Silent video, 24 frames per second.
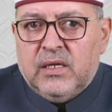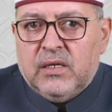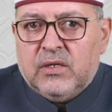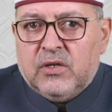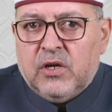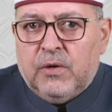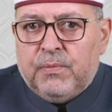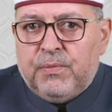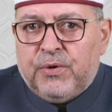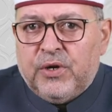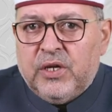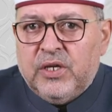
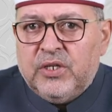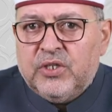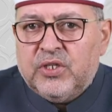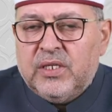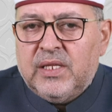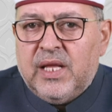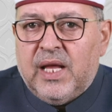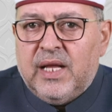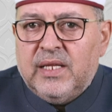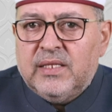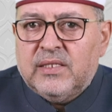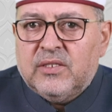
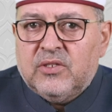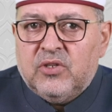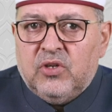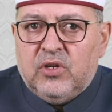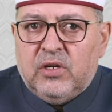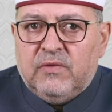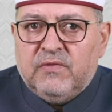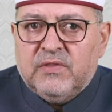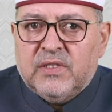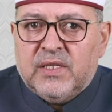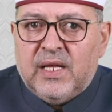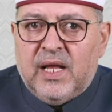comprehension and
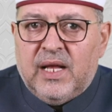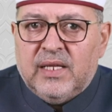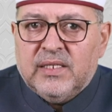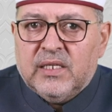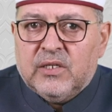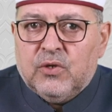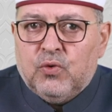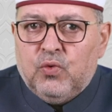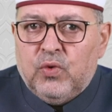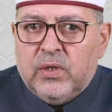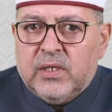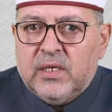serves as a
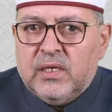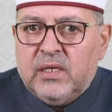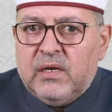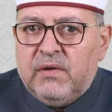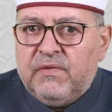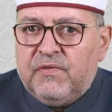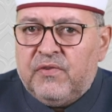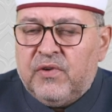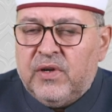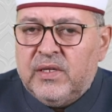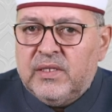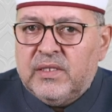quick
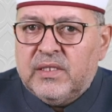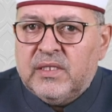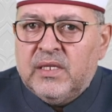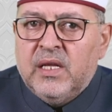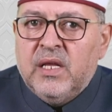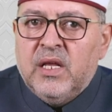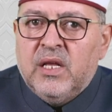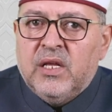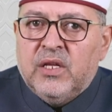reference